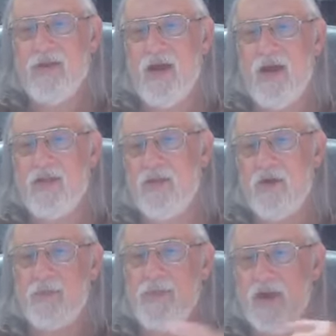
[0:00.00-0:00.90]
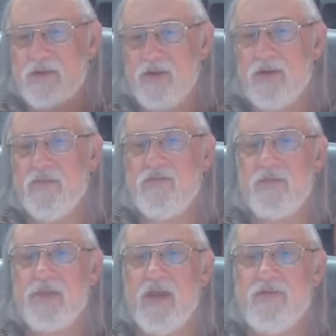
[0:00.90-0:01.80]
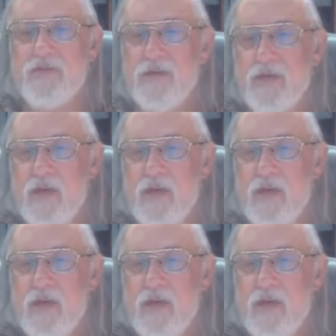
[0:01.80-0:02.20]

hi, Laurie, back to her from Kevin.